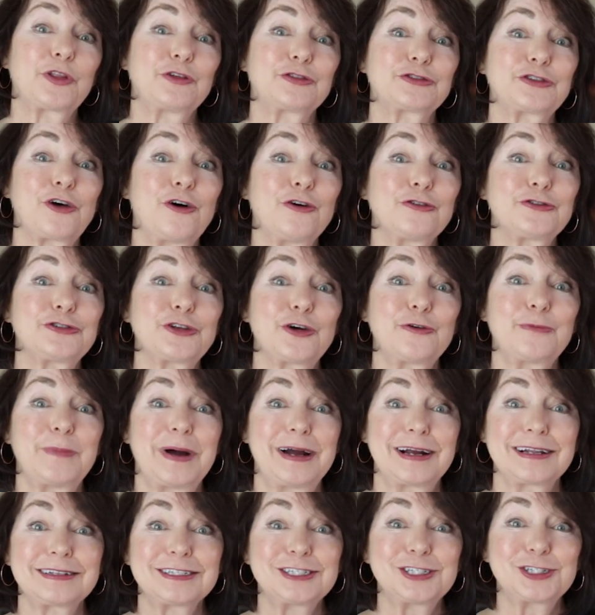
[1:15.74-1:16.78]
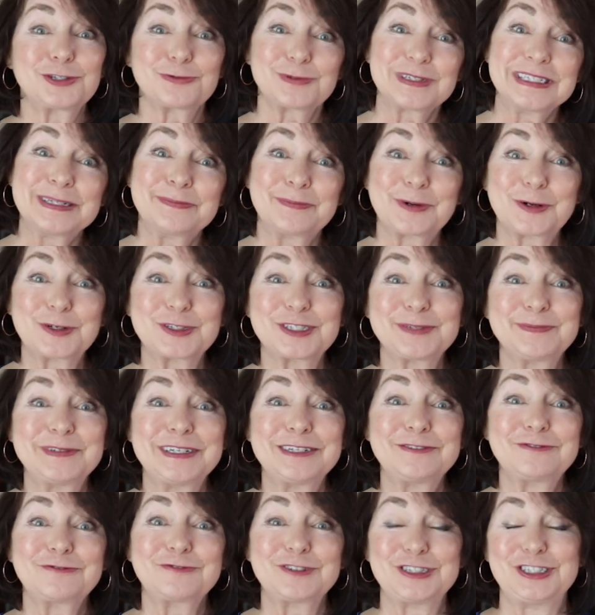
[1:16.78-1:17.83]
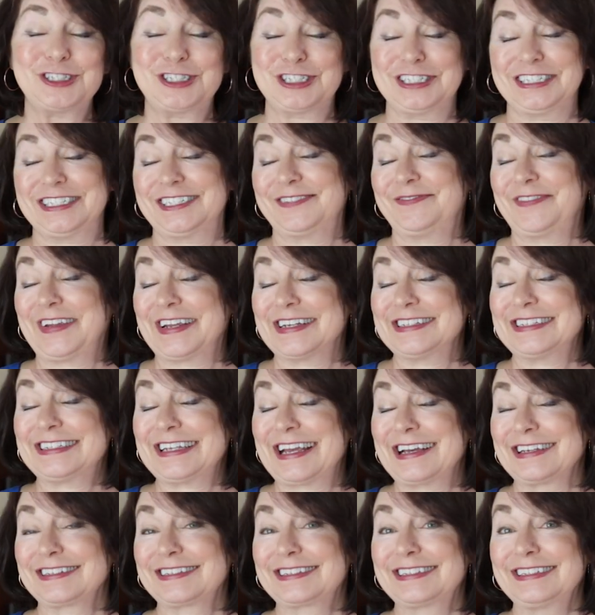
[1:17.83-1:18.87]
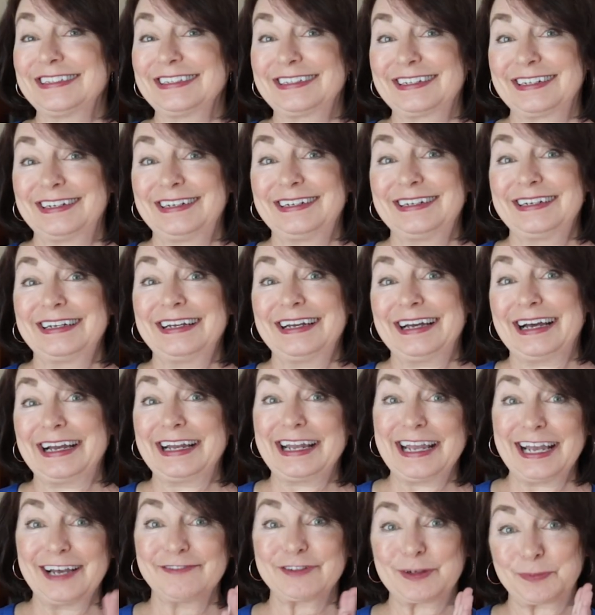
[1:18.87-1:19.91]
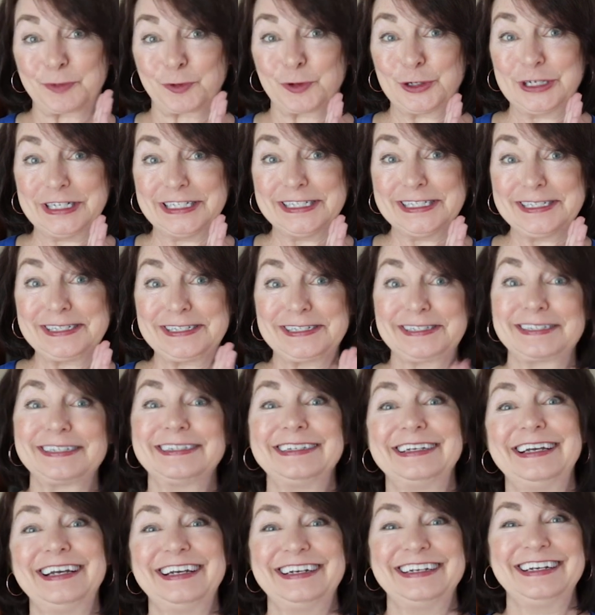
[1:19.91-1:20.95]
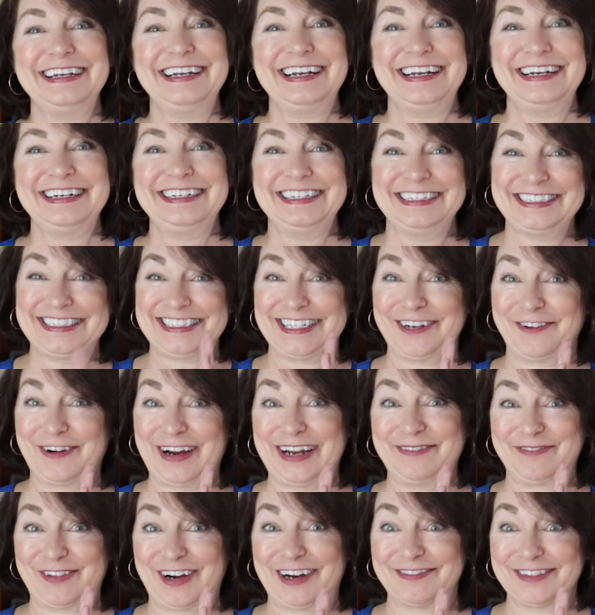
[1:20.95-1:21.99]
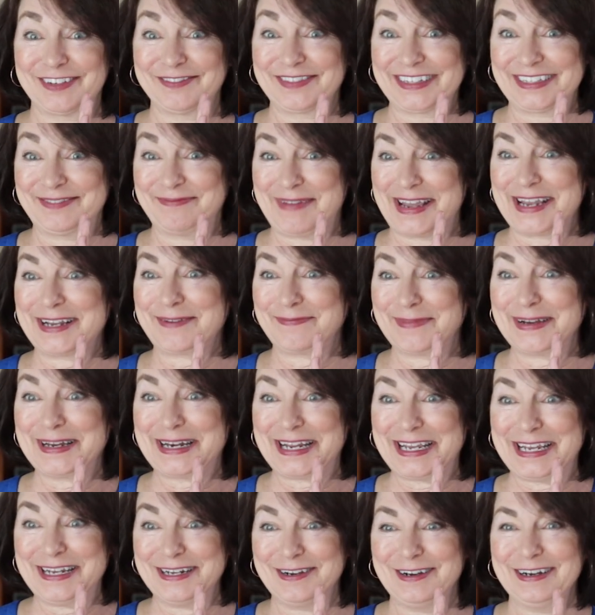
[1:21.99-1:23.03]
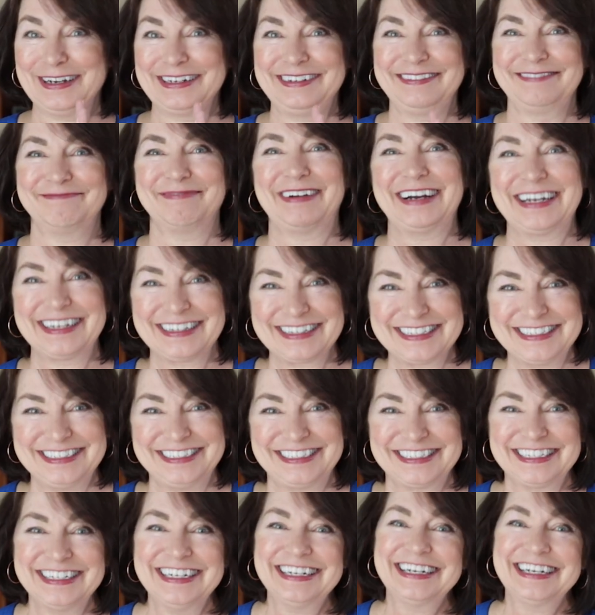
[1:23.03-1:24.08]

There's also mileage reimbursement, which is fantastic. I have a Prius, and so I probably make money on mileage.